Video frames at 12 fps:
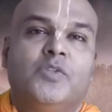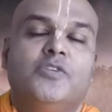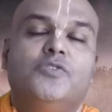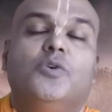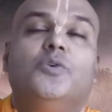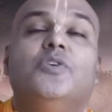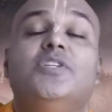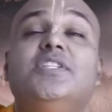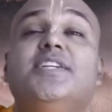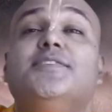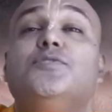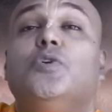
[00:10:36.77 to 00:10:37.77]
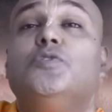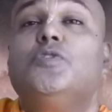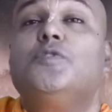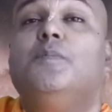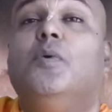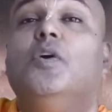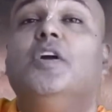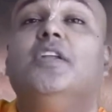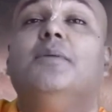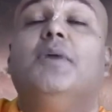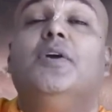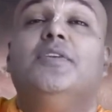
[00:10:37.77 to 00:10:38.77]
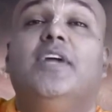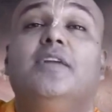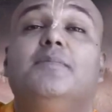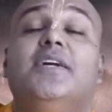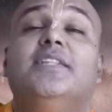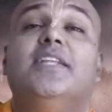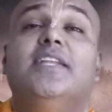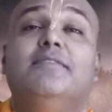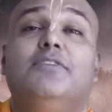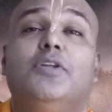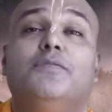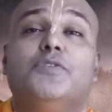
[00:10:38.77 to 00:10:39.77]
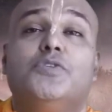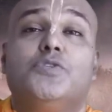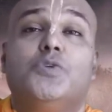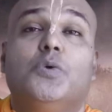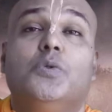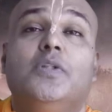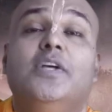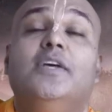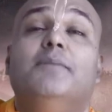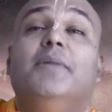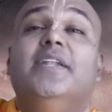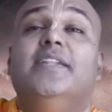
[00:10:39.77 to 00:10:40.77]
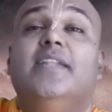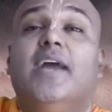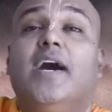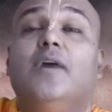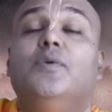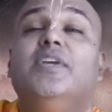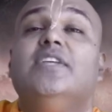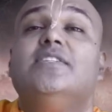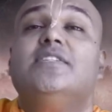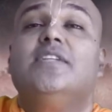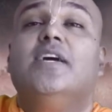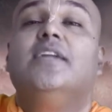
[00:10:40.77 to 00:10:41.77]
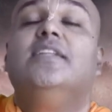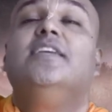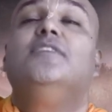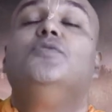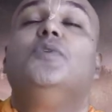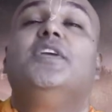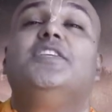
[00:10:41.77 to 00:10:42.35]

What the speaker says: So Krishna has also spoken about dharma at the level of the soul, but now he's starting to